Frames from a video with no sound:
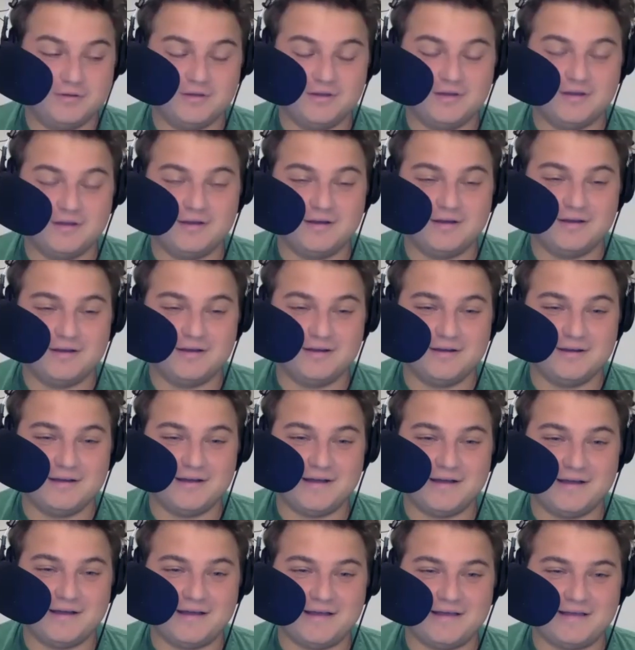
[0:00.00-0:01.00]

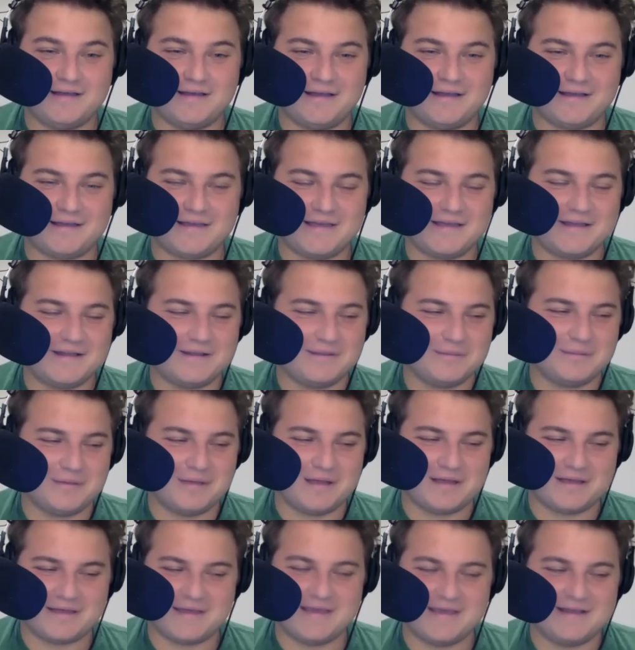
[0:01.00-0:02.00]
I
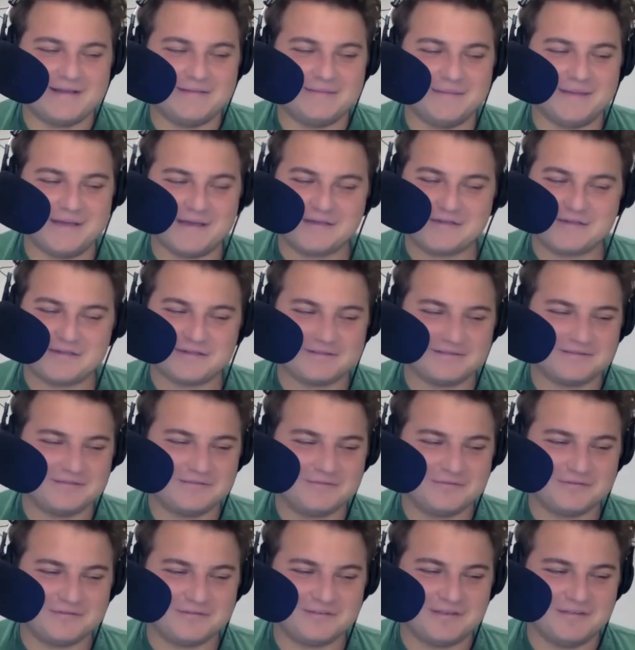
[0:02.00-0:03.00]
can't imagine
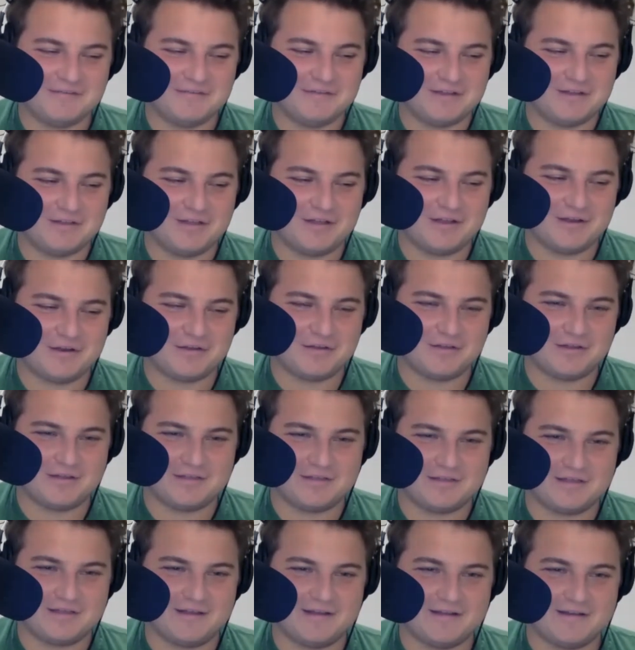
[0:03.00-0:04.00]
receiving a letter like
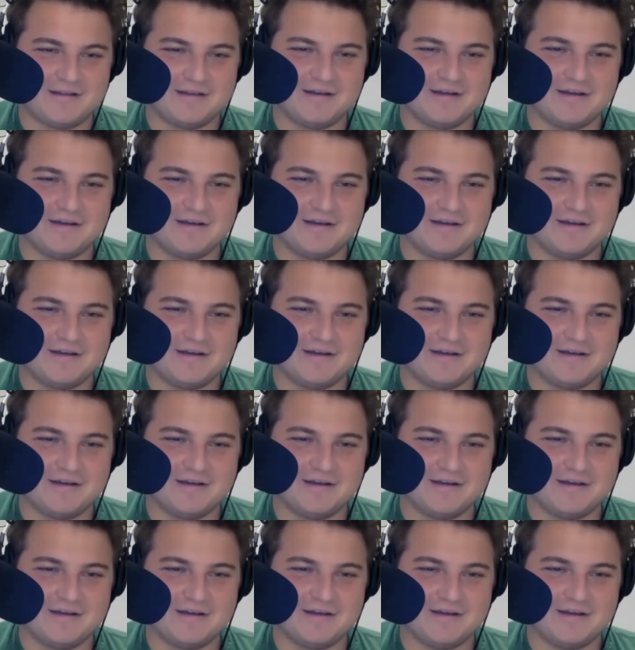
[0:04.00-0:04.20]
that,